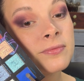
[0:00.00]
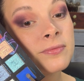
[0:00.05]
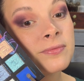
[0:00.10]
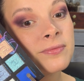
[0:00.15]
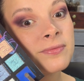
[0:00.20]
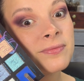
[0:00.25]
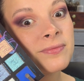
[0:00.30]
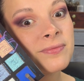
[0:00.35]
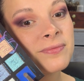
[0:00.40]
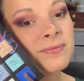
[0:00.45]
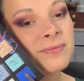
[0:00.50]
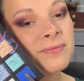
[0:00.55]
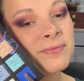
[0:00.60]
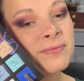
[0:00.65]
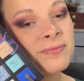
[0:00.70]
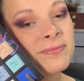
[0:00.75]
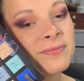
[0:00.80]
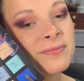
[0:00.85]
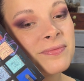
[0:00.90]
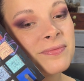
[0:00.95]
Then I'm
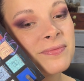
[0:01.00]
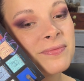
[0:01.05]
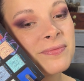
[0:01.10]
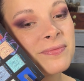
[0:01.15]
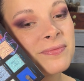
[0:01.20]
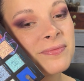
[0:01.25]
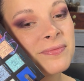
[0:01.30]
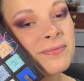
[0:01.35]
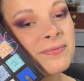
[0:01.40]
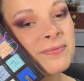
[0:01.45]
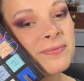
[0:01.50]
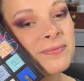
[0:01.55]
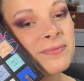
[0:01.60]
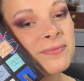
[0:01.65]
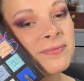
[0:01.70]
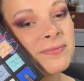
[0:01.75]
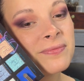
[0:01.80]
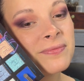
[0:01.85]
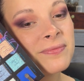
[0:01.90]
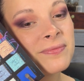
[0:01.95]
taking the
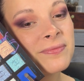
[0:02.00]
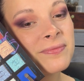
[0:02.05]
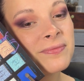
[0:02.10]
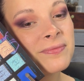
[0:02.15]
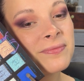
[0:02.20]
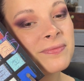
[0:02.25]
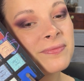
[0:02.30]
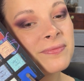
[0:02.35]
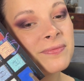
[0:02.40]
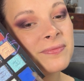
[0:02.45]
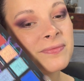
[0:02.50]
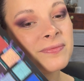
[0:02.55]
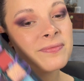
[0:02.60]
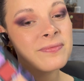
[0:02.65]
shade Lagoon